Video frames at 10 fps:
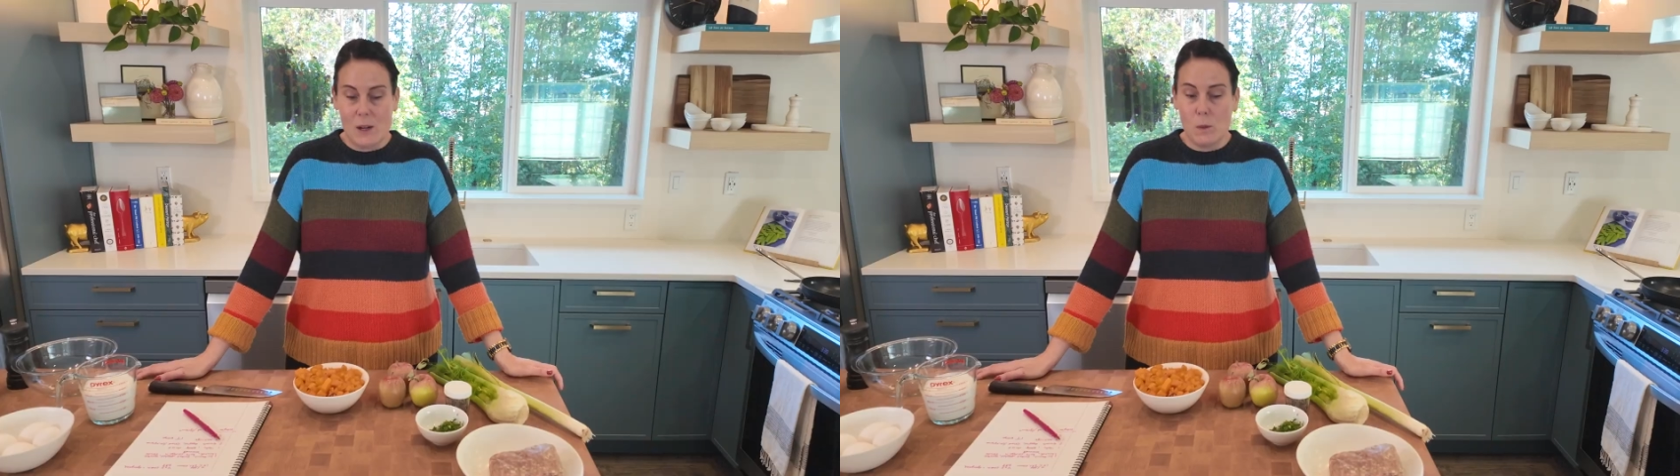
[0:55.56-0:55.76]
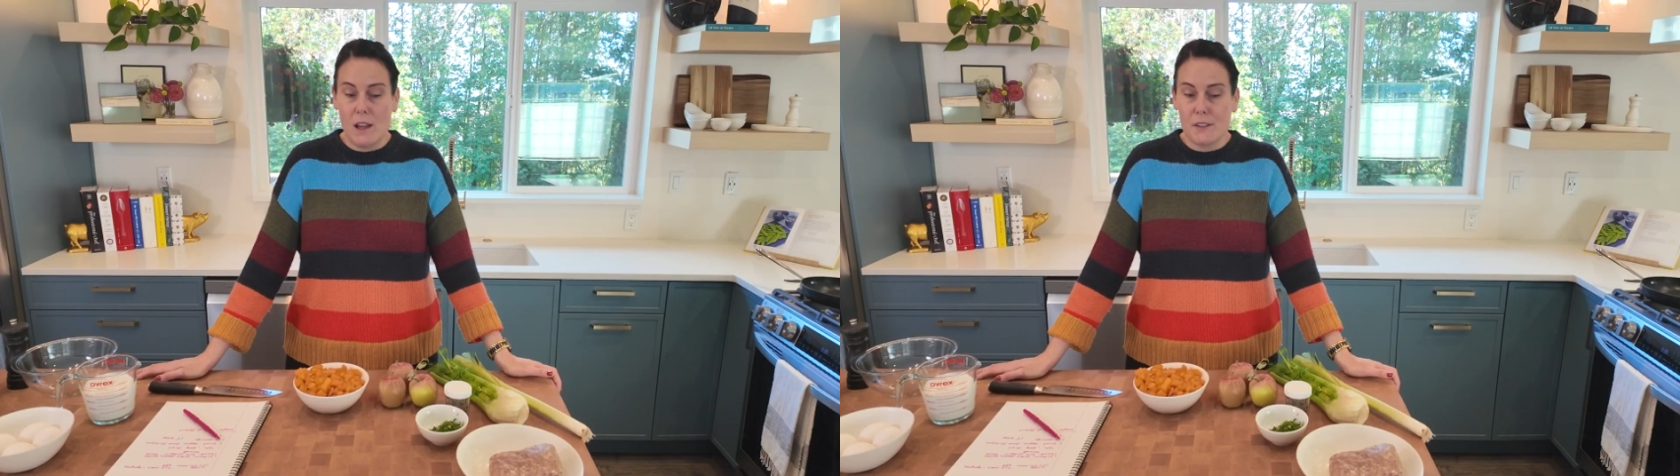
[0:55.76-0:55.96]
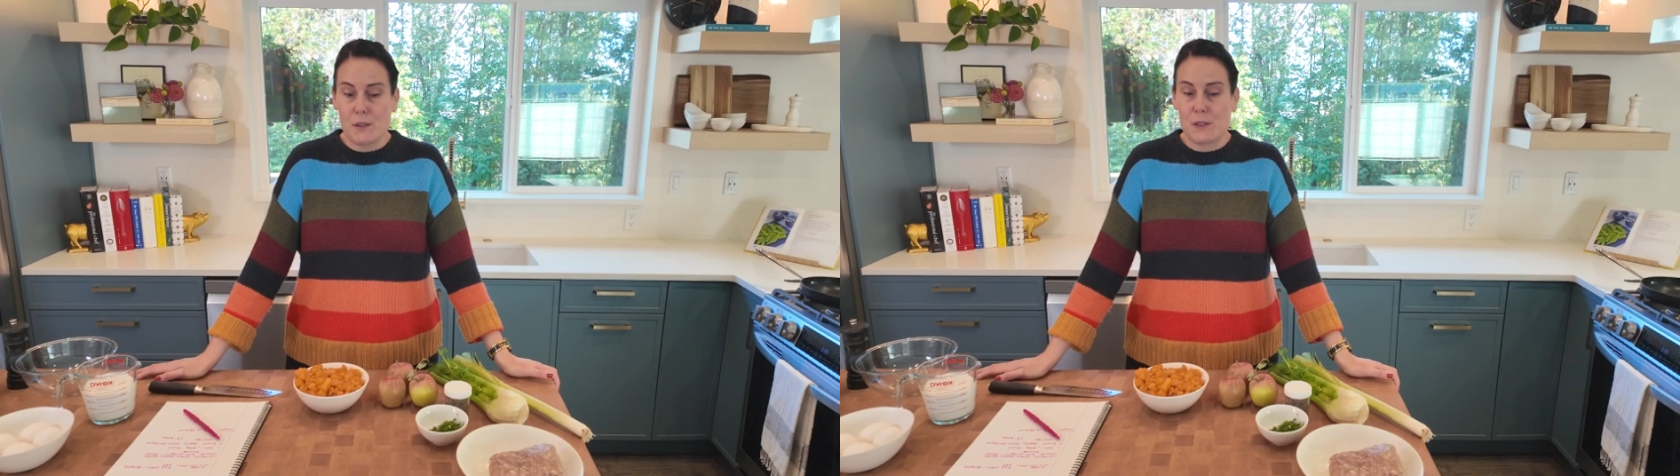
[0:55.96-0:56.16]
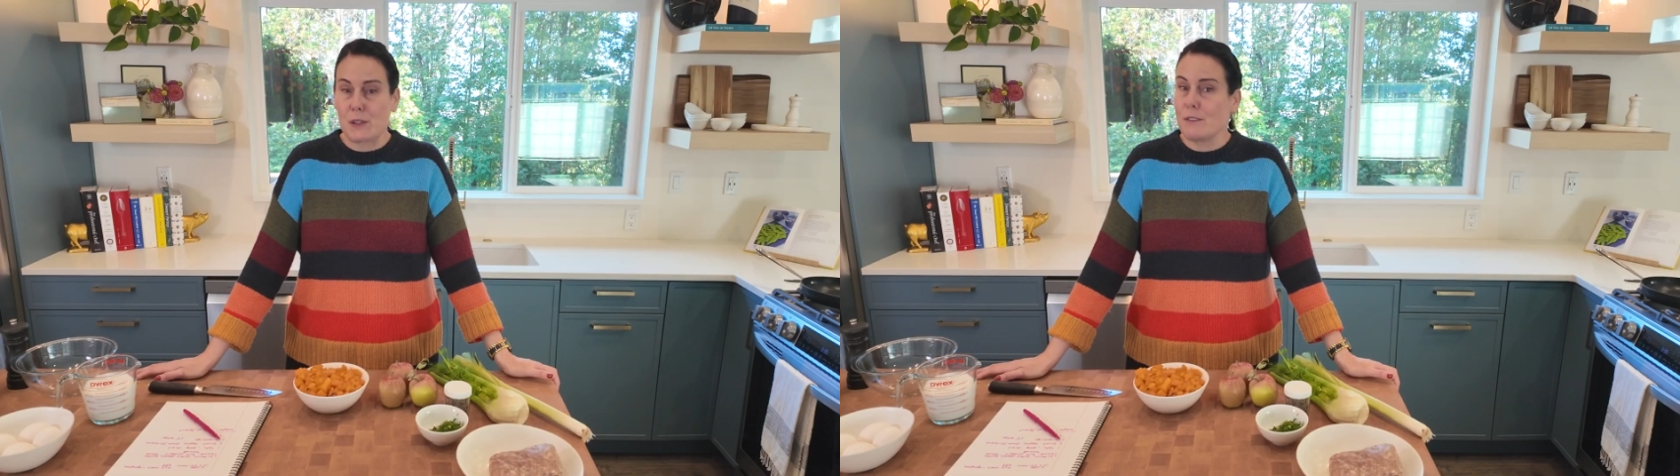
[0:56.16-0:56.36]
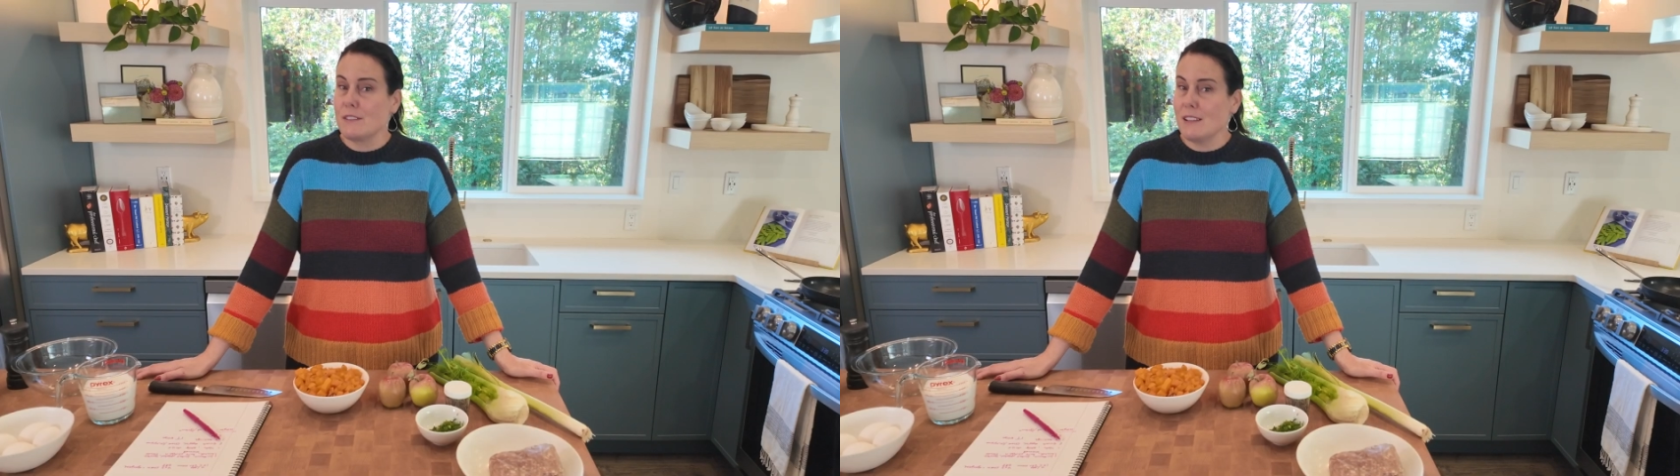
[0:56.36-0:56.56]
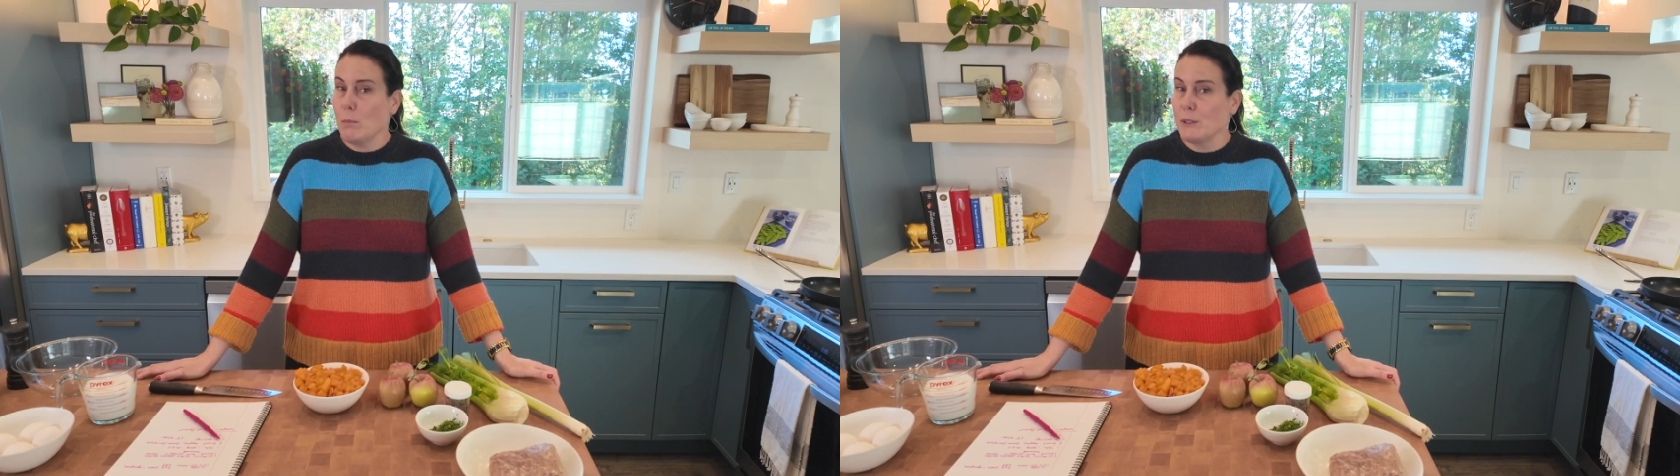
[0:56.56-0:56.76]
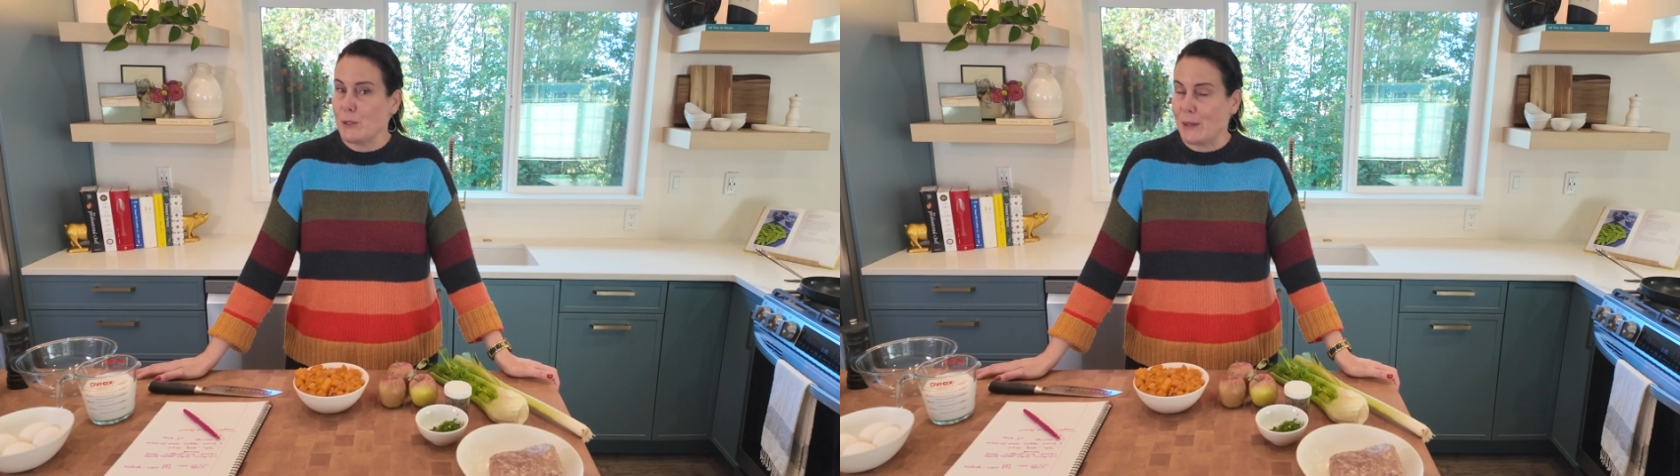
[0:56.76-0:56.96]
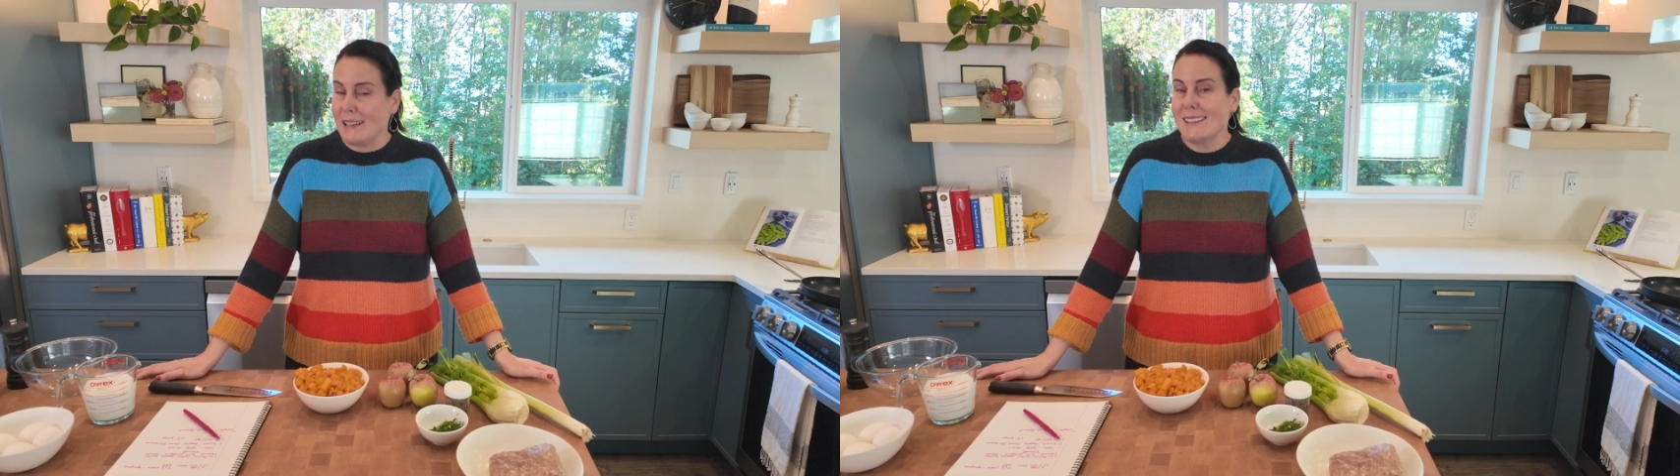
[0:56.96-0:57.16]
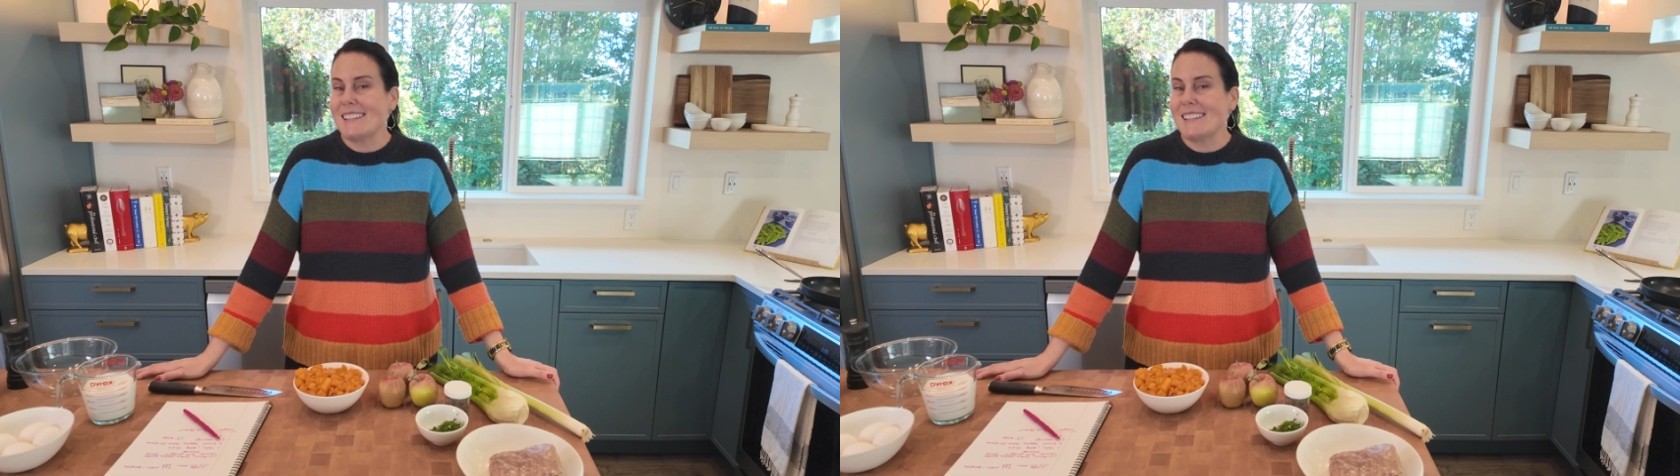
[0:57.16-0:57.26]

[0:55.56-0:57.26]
it will also serve double duty